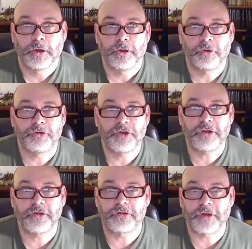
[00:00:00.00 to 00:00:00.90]
your
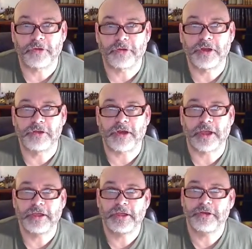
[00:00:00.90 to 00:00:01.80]
sentence now reads, I
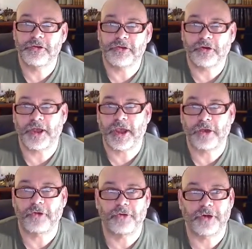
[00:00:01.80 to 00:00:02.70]
need to start
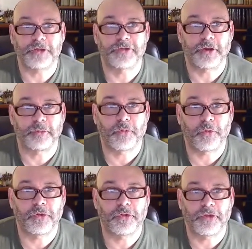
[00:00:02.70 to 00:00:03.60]
categorizing
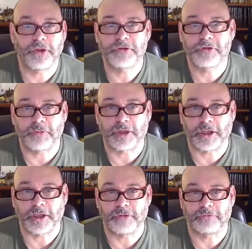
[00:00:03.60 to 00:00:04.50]
important things in my
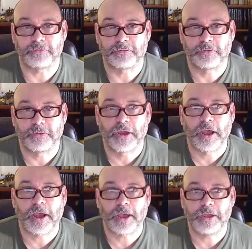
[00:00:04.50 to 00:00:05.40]
life.
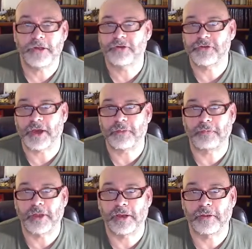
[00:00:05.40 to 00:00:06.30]
I need to stop
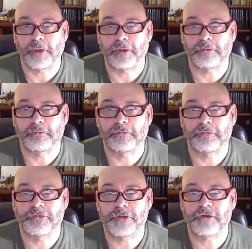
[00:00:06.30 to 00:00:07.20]
letting my
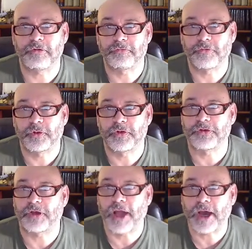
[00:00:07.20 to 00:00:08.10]
center focus
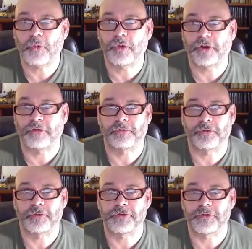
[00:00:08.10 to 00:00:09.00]
on outward
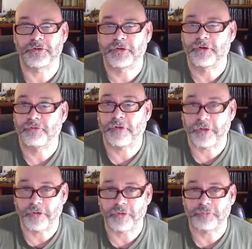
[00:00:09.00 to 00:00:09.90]
influences
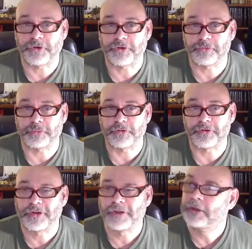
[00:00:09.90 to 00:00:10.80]
rather than principles.
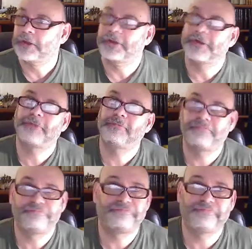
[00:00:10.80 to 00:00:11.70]
It
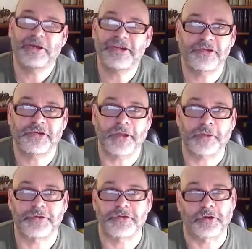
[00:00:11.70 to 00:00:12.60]
punches that
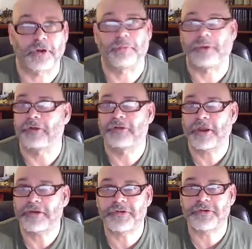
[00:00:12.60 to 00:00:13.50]
up just a little bit. So
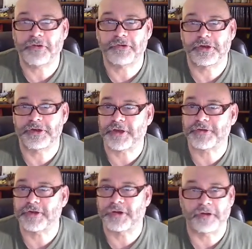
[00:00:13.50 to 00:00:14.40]
that's just a
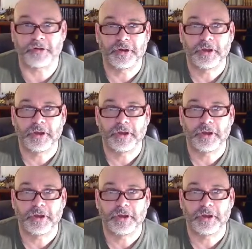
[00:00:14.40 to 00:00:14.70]
suggestion to